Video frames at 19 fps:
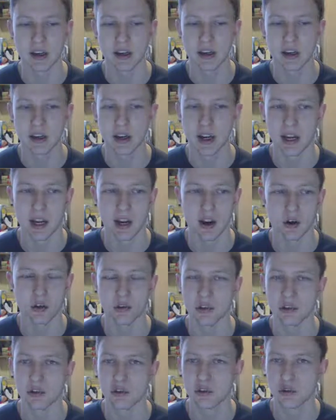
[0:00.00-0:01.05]
here on
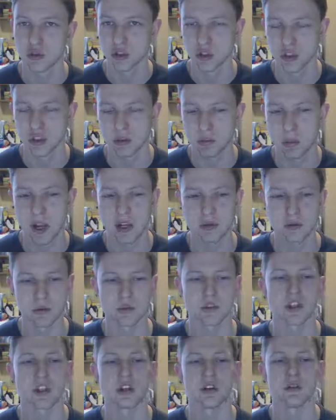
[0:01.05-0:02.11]
the instructions page, which
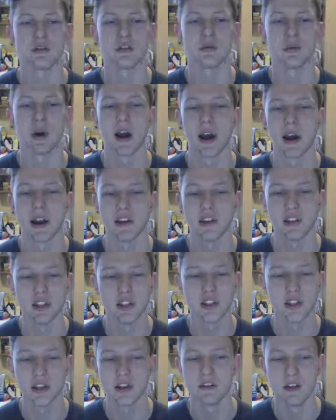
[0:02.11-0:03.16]
take you to my
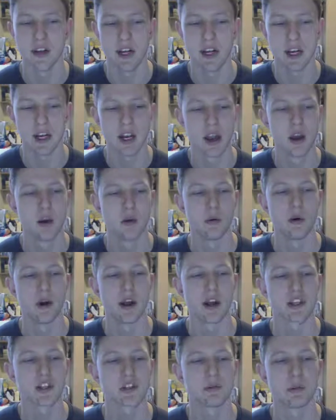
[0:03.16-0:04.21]
IGTV, where I
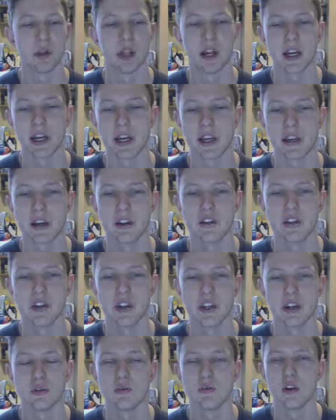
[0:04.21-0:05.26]
explain
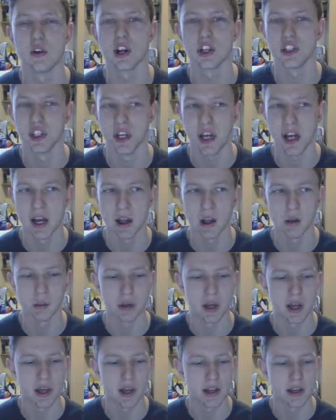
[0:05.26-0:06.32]
the rationale
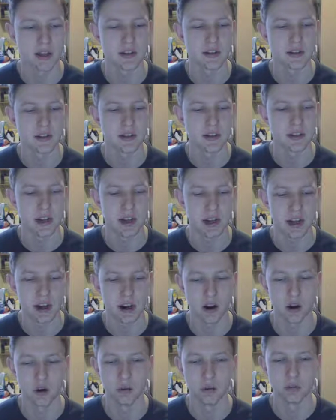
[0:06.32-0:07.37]
behind this
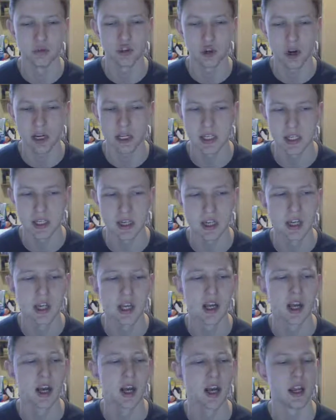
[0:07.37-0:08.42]
at-home training
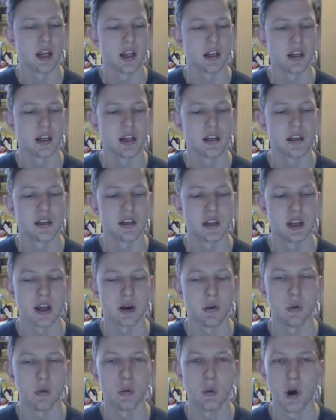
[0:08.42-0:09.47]
and
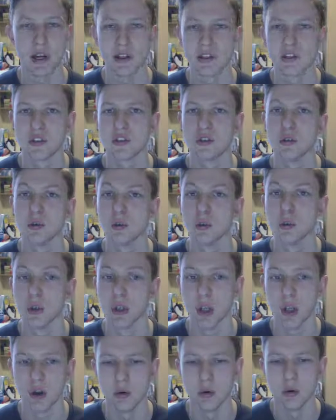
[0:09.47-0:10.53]
ways to
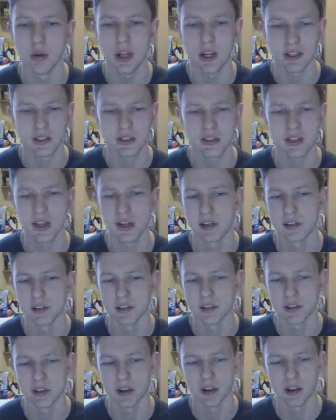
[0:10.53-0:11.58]
load
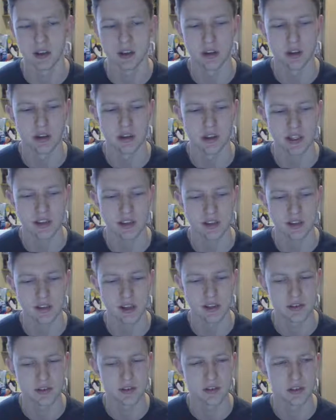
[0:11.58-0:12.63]
exercises and the
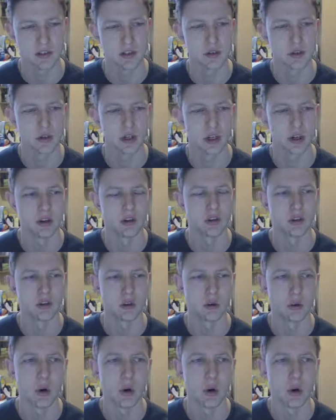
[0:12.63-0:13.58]
exercises that you can do.